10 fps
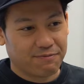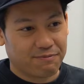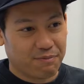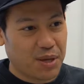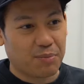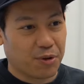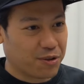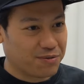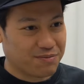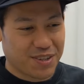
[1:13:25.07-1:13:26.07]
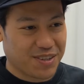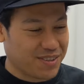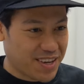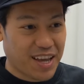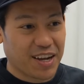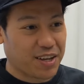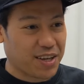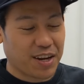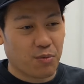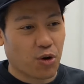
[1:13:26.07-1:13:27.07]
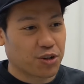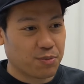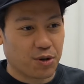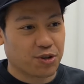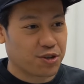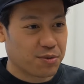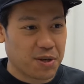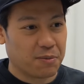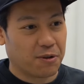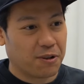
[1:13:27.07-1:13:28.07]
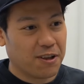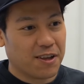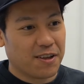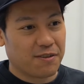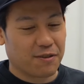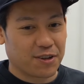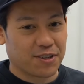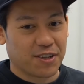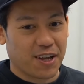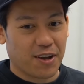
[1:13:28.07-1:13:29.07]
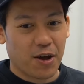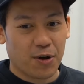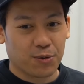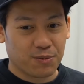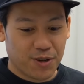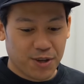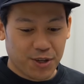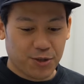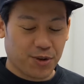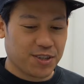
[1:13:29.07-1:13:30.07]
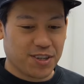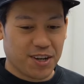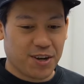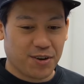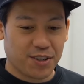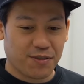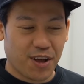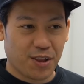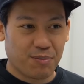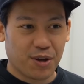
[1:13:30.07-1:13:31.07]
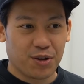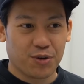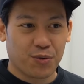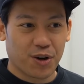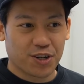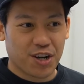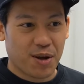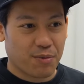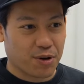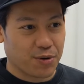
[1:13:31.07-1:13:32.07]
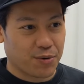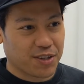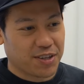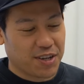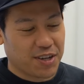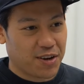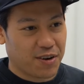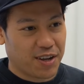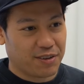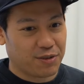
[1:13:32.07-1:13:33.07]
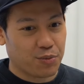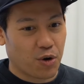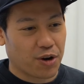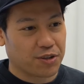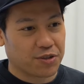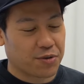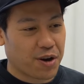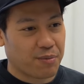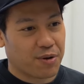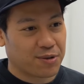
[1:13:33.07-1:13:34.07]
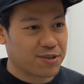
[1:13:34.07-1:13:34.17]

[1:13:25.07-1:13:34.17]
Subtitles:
people to getting more exposure to people, versus, like, oh, do I sit here and develop a new workshop, or do I sit here and do more Instagram posts?